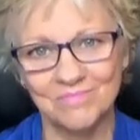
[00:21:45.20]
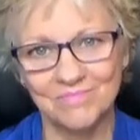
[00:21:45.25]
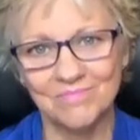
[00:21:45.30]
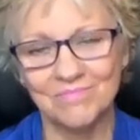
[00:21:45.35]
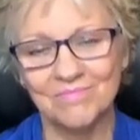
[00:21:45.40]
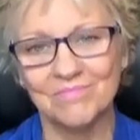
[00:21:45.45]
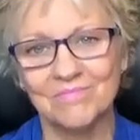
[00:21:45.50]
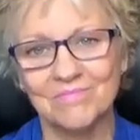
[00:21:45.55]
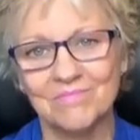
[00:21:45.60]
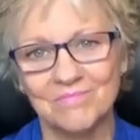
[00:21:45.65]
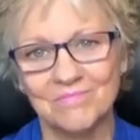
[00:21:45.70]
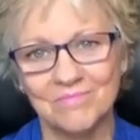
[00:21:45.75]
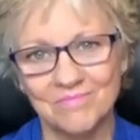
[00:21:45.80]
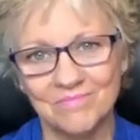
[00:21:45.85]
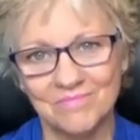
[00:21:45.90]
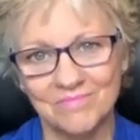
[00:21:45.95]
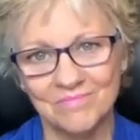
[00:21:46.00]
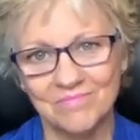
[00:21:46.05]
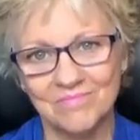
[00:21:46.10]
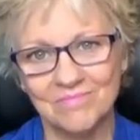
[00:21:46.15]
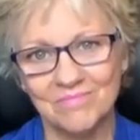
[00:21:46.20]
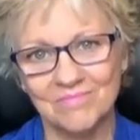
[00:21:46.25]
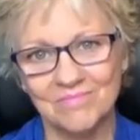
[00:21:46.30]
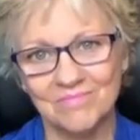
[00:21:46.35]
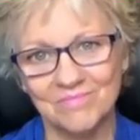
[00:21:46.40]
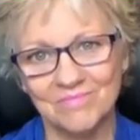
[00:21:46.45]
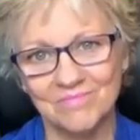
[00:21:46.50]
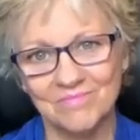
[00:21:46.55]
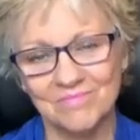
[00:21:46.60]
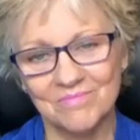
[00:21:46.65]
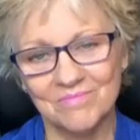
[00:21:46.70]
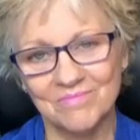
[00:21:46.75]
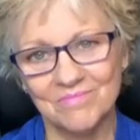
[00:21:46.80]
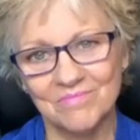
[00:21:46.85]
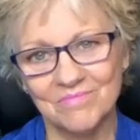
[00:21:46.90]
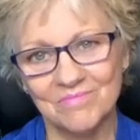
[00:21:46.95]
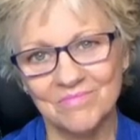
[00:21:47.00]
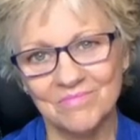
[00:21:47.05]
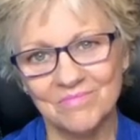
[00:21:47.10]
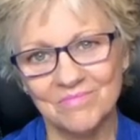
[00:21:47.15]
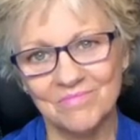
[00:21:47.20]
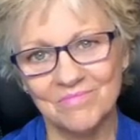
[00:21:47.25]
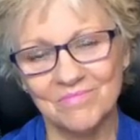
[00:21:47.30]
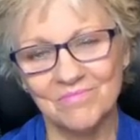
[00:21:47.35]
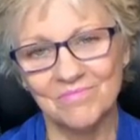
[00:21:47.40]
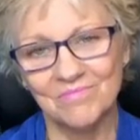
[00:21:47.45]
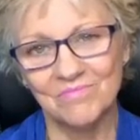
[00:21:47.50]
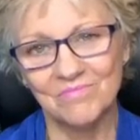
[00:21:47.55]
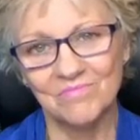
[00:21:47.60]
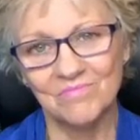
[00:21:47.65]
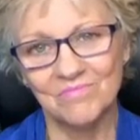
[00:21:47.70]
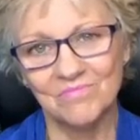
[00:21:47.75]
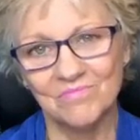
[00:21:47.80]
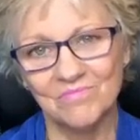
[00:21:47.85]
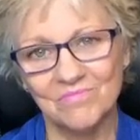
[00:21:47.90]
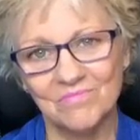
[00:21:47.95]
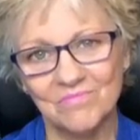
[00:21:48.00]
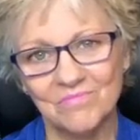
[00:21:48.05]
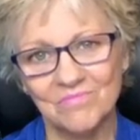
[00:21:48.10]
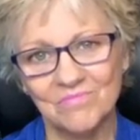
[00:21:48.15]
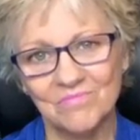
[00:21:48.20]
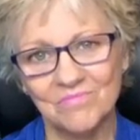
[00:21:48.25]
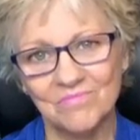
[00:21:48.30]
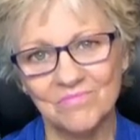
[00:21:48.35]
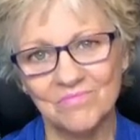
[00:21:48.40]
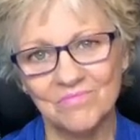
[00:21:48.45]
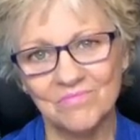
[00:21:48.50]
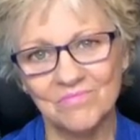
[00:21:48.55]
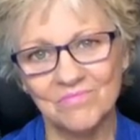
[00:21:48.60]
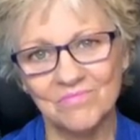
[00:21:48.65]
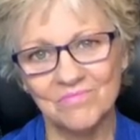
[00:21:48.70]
The person shown says nothing.